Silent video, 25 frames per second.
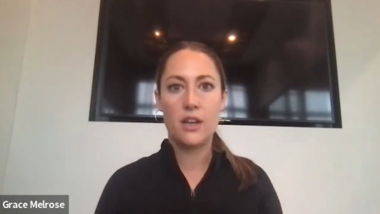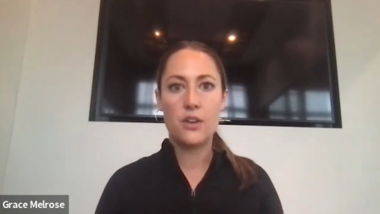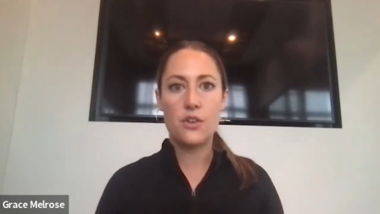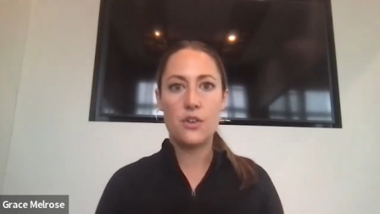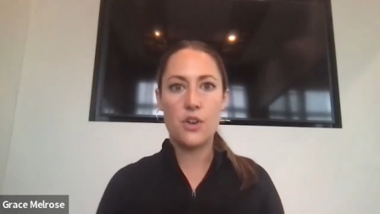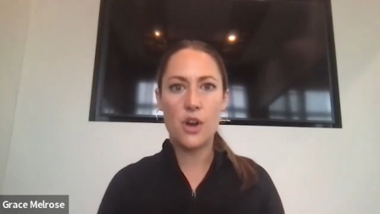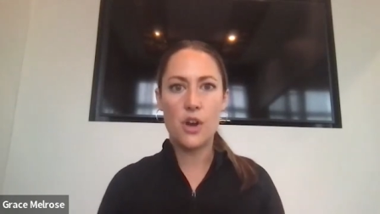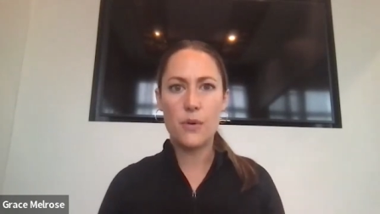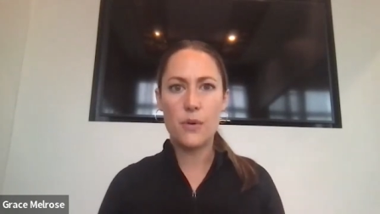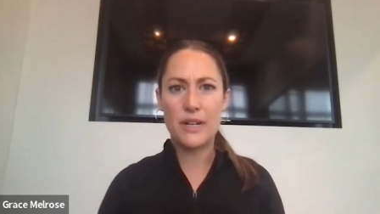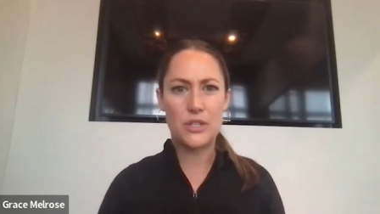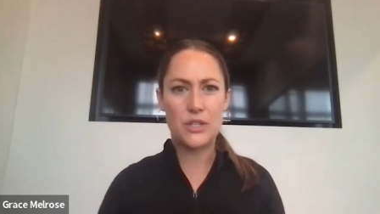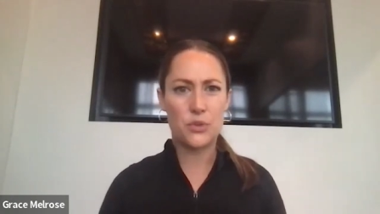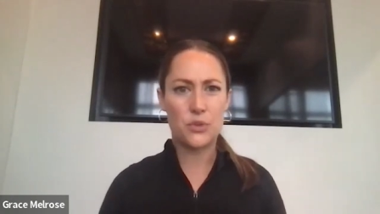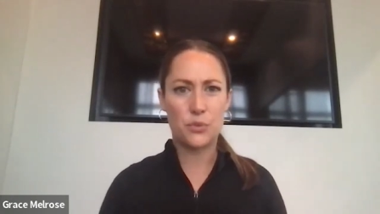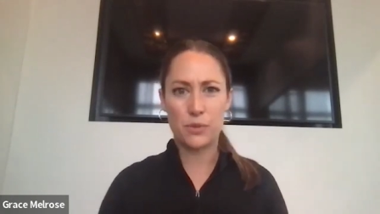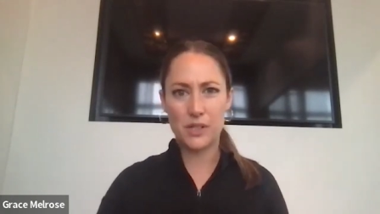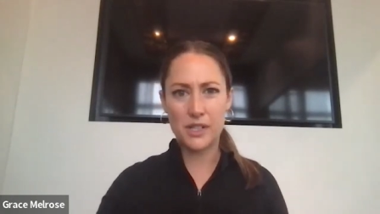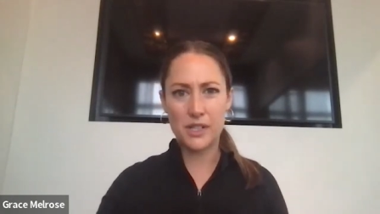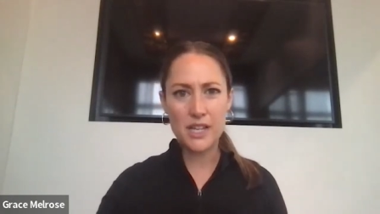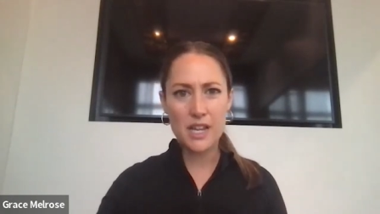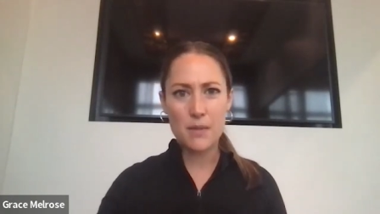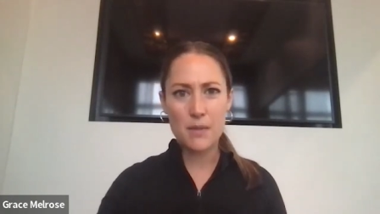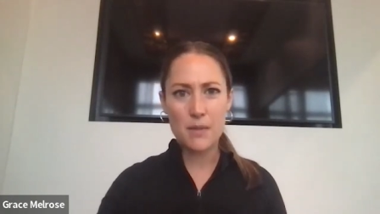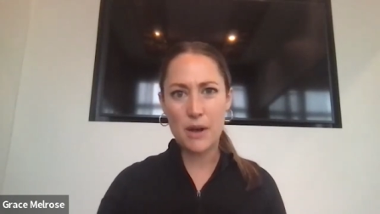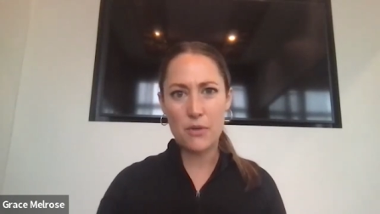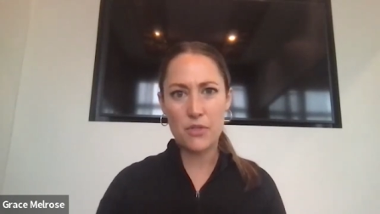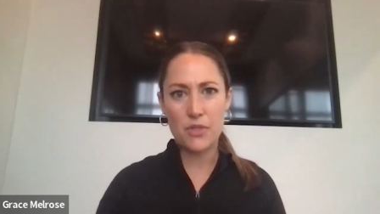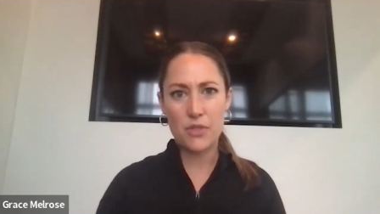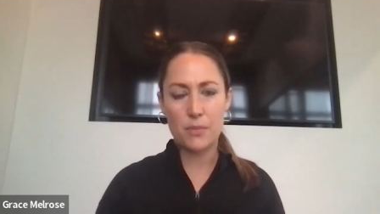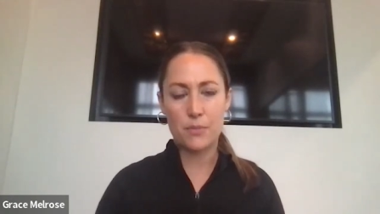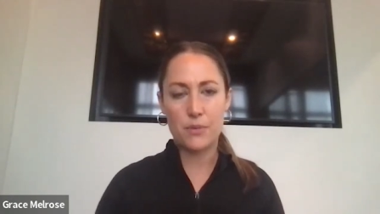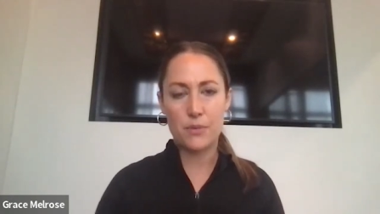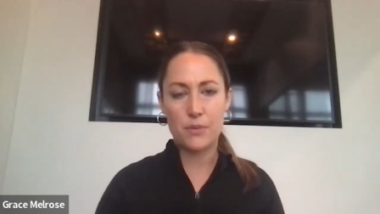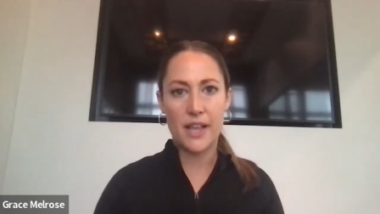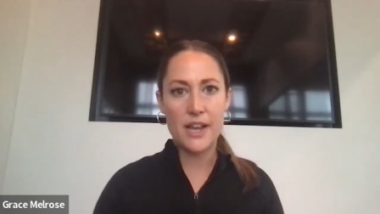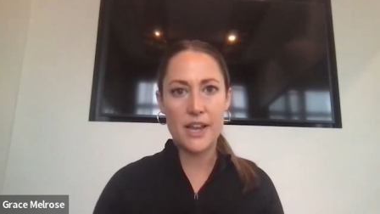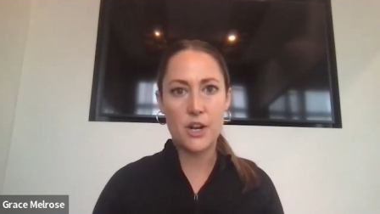no, it's really about the
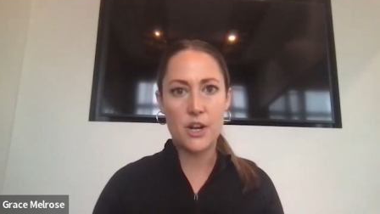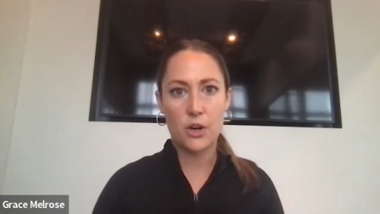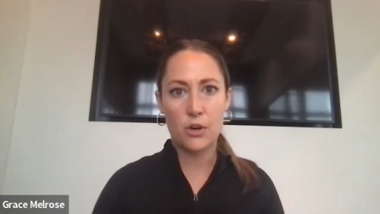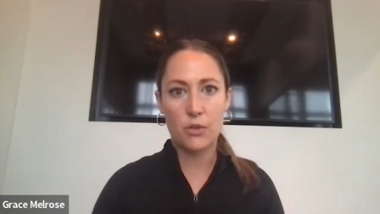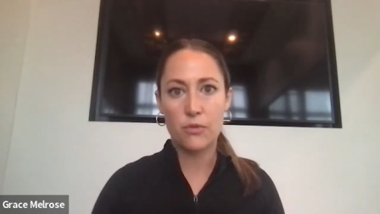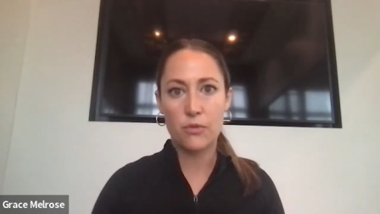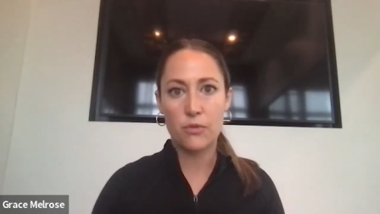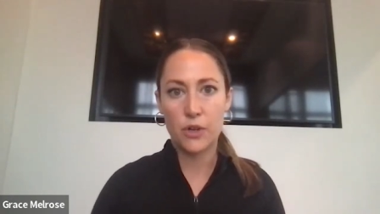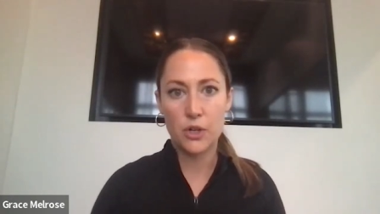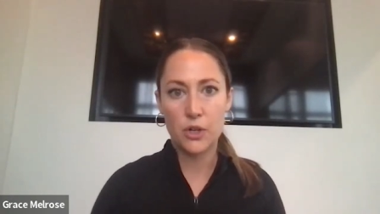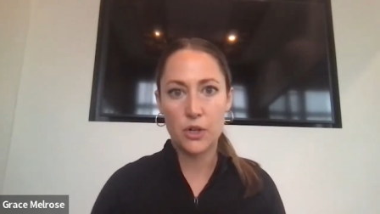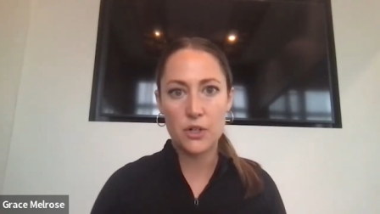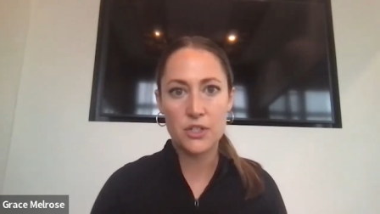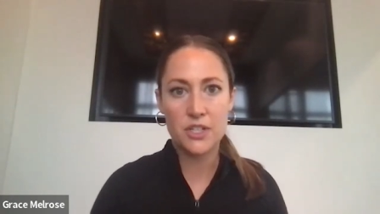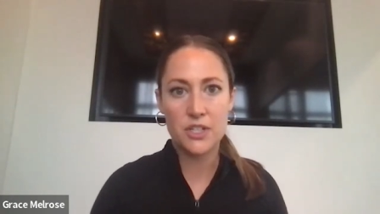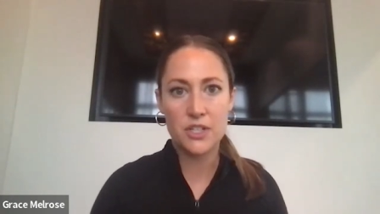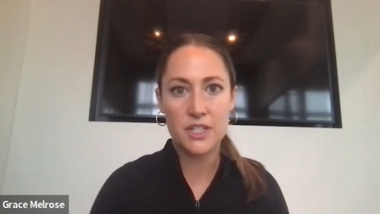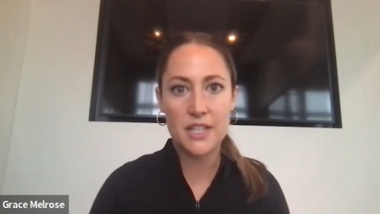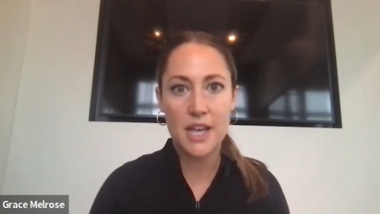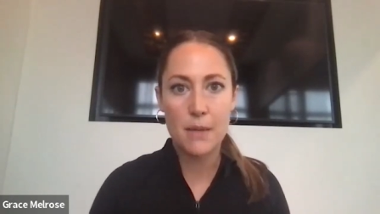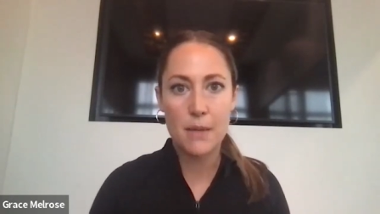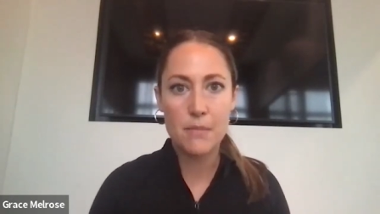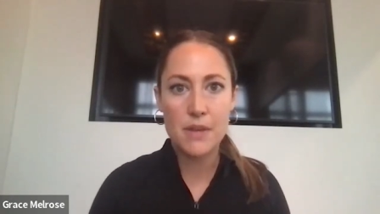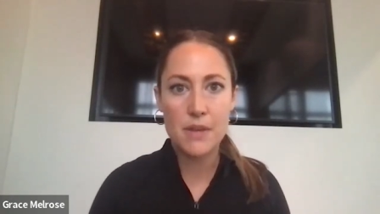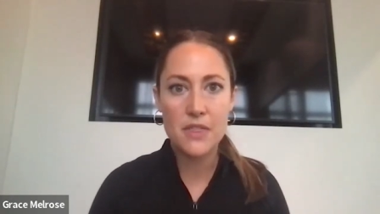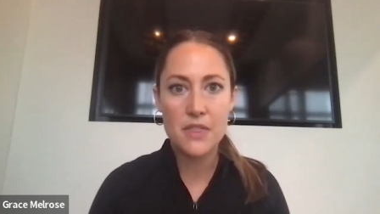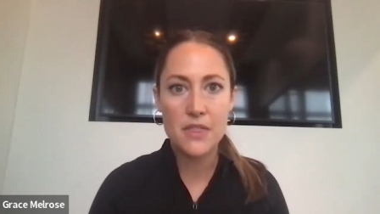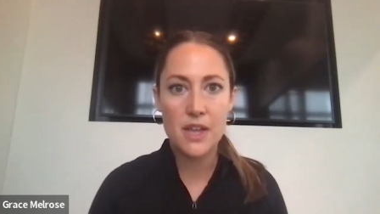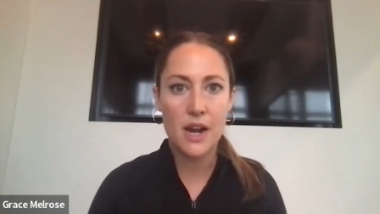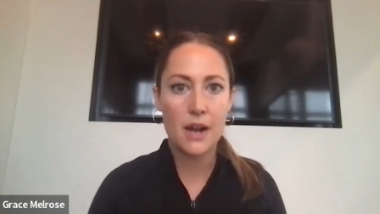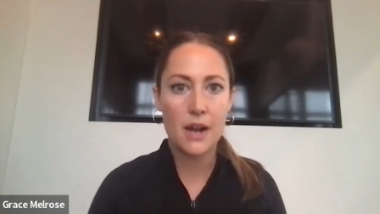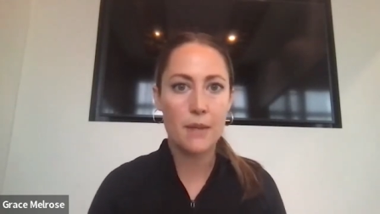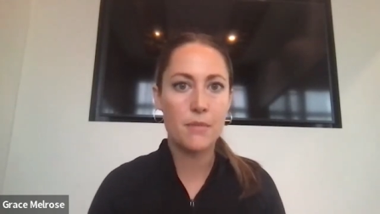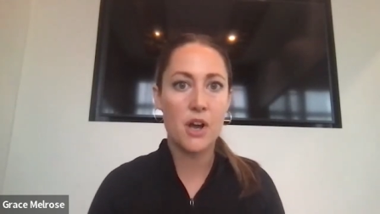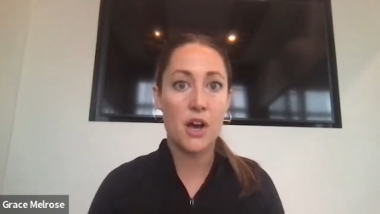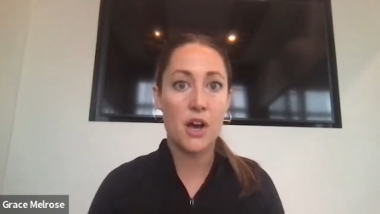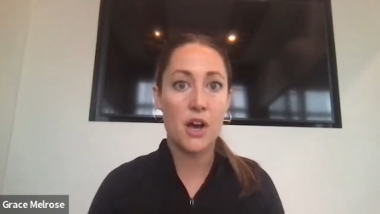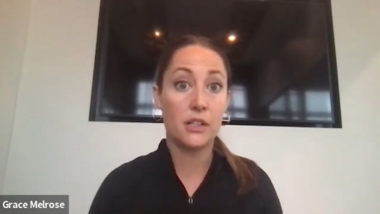player first. Does that mean that
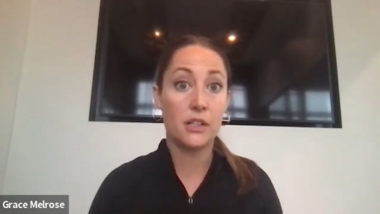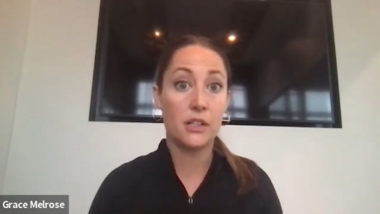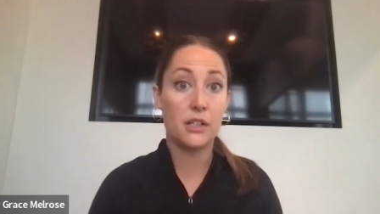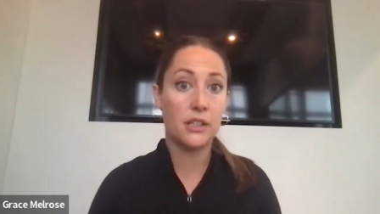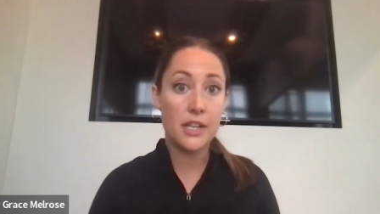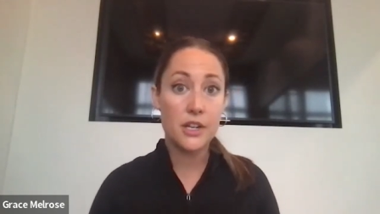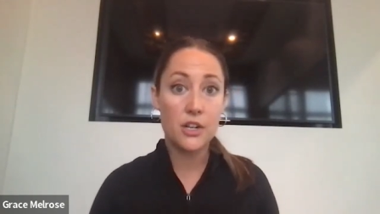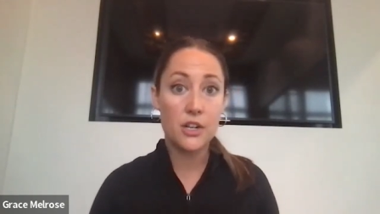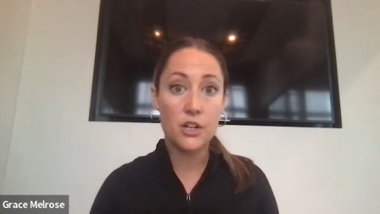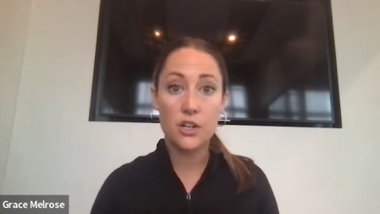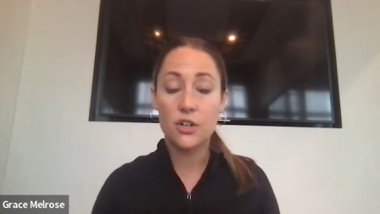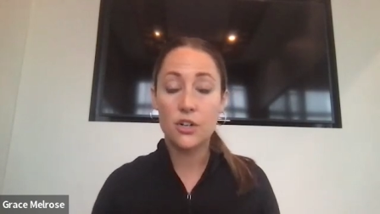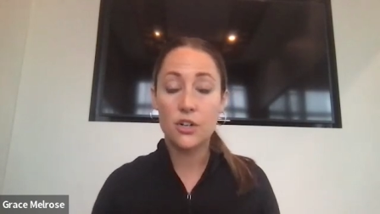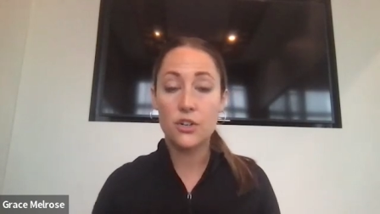I'm not a leader?